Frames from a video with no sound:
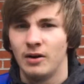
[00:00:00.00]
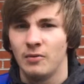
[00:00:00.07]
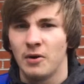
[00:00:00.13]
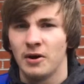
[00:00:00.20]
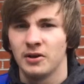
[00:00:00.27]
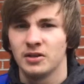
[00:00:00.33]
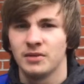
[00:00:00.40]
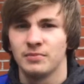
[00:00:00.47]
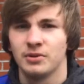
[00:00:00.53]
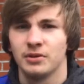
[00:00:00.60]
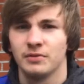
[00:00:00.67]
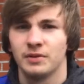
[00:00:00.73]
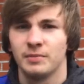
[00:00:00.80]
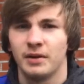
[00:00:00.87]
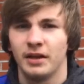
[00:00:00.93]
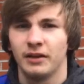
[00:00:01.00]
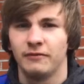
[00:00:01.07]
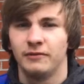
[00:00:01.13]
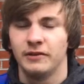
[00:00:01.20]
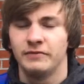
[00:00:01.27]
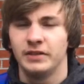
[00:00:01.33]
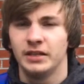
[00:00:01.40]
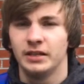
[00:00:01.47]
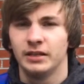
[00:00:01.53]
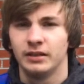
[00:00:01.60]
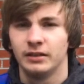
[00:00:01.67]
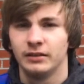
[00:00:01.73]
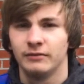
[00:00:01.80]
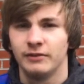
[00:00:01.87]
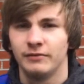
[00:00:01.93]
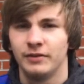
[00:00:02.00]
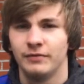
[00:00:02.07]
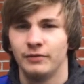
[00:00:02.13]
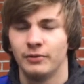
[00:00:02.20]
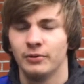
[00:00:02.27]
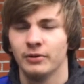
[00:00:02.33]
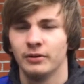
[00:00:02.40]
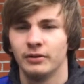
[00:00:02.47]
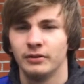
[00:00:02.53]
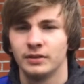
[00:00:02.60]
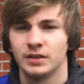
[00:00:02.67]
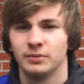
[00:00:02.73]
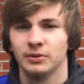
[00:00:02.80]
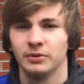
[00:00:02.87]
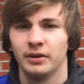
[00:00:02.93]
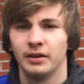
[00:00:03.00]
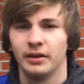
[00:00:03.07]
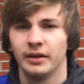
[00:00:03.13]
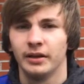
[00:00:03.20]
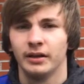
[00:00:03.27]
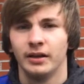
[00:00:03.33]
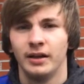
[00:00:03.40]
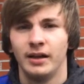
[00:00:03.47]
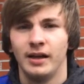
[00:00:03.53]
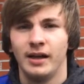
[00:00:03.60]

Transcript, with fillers: Water temperature was about like 50, 54, somewhere around there.